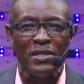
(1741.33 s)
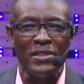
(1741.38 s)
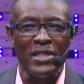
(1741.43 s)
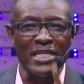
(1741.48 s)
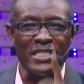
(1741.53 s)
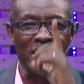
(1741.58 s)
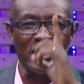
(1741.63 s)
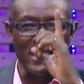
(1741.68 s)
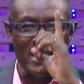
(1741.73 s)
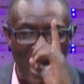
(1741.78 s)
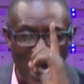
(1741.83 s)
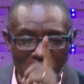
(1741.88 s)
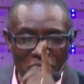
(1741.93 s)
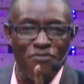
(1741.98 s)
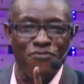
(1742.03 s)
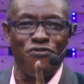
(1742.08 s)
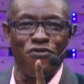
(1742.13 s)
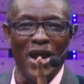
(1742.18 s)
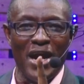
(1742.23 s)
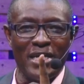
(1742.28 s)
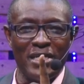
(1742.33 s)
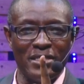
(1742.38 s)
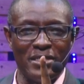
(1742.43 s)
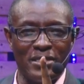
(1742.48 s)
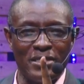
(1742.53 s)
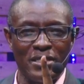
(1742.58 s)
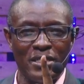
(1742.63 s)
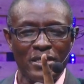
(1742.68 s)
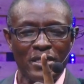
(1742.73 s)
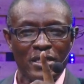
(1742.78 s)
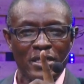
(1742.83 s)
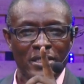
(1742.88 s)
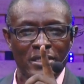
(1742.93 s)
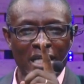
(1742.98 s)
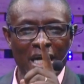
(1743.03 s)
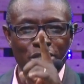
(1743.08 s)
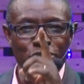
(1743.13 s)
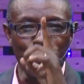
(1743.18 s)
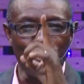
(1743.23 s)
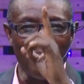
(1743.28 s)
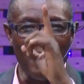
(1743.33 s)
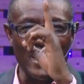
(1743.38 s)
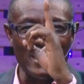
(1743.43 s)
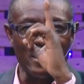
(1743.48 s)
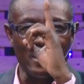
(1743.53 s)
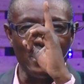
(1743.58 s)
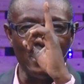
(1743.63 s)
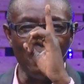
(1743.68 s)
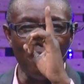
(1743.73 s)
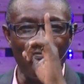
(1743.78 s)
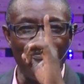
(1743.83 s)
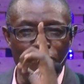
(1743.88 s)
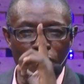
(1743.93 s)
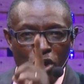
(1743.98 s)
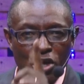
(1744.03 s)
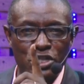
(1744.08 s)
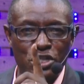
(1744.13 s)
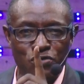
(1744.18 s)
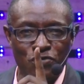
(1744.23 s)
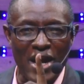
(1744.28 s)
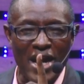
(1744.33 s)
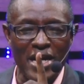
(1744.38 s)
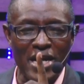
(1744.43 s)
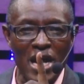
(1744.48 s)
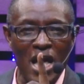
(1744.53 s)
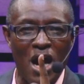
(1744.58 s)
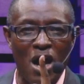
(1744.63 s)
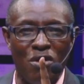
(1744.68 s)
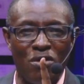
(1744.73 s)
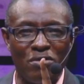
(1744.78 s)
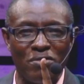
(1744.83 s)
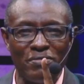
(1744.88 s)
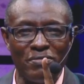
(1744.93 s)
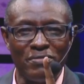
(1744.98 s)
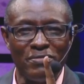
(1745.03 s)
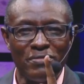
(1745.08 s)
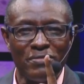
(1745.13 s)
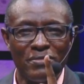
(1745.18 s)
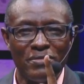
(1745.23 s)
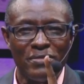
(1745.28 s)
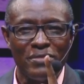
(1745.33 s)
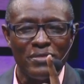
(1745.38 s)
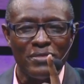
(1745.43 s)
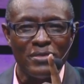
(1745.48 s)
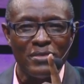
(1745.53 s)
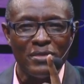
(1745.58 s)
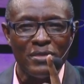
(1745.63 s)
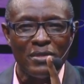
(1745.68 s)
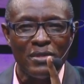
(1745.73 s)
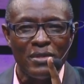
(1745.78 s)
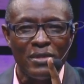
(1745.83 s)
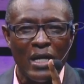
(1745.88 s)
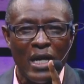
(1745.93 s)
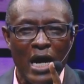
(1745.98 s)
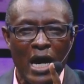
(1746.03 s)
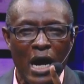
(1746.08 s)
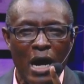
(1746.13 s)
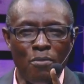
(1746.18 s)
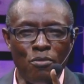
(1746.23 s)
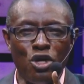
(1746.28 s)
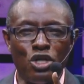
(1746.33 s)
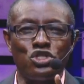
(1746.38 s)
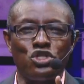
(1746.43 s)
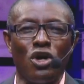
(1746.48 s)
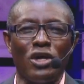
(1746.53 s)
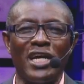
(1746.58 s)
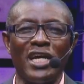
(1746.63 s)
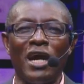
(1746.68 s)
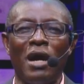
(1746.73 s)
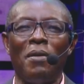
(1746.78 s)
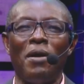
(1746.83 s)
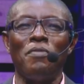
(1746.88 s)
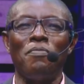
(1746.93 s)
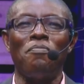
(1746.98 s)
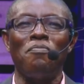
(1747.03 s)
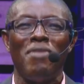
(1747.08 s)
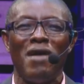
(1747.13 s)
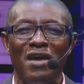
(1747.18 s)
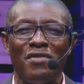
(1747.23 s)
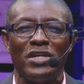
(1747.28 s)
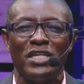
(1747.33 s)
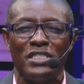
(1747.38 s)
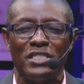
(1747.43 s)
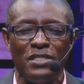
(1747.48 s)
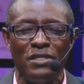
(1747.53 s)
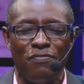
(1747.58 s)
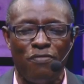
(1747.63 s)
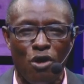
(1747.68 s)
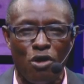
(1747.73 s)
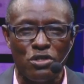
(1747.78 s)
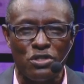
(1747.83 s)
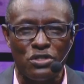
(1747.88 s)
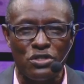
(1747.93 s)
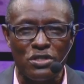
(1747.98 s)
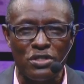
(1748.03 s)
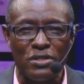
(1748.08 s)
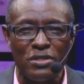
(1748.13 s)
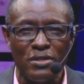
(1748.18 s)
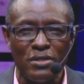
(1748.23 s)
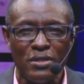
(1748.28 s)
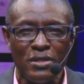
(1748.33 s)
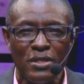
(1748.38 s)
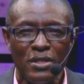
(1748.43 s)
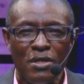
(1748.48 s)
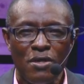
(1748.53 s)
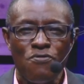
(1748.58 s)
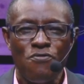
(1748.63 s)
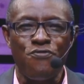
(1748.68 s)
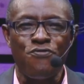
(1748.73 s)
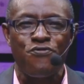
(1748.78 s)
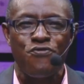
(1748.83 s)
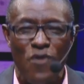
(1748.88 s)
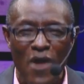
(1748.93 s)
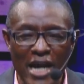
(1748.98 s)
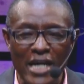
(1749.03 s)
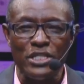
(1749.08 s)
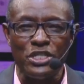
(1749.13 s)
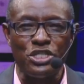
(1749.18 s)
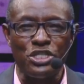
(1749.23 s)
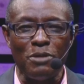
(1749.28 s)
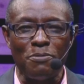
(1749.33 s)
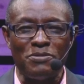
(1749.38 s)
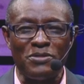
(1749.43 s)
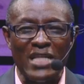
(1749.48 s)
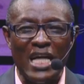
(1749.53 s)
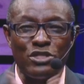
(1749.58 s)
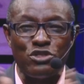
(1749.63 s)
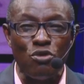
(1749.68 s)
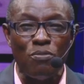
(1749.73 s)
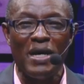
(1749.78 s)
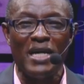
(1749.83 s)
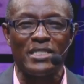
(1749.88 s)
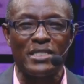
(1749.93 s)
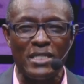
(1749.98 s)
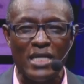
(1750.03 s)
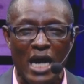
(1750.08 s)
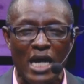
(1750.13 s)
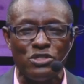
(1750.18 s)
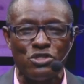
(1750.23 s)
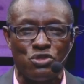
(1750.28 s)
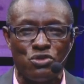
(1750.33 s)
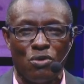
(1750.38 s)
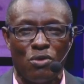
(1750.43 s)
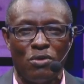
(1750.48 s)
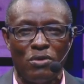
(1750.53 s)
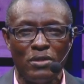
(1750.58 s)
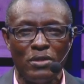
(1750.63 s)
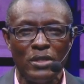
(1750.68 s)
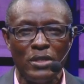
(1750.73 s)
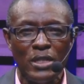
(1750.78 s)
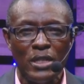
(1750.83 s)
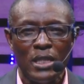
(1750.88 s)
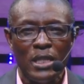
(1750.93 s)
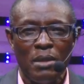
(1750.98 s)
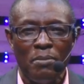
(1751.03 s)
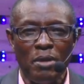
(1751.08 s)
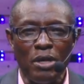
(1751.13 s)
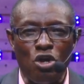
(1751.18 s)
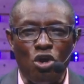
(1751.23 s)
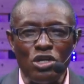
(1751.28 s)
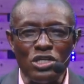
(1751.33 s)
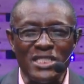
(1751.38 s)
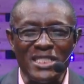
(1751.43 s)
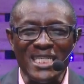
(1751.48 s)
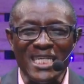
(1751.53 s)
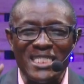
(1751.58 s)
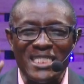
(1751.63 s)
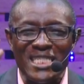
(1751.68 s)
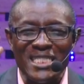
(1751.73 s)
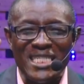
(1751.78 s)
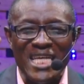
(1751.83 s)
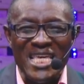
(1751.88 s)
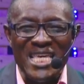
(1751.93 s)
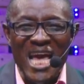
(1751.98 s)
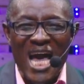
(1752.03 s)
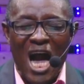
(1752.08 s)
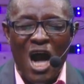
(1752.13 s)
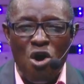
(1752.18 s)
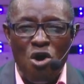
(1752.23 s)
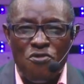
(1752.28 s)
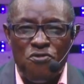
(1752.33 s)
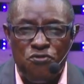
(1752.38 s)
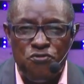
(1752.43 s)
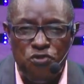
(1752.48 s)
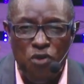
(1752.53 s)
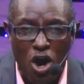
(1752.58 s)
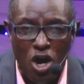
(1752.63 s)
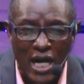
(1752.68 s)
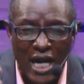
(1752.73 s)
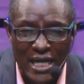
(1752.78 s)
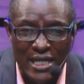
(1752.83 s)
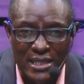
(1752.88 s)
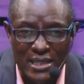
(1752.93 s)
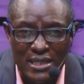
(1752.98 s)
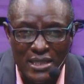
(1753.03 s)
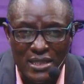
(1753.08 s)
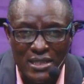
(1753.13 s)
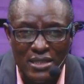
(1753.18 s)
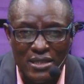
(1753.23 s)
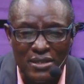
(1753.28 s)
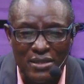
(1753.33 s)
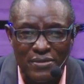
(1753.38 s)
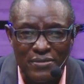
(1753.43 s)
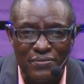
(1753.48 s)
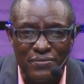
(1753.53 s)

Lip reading: There are some friends that you must divorce right now. I'm not talking about marriage divorce. Friendships that you must cancel. Because this is a year of focus.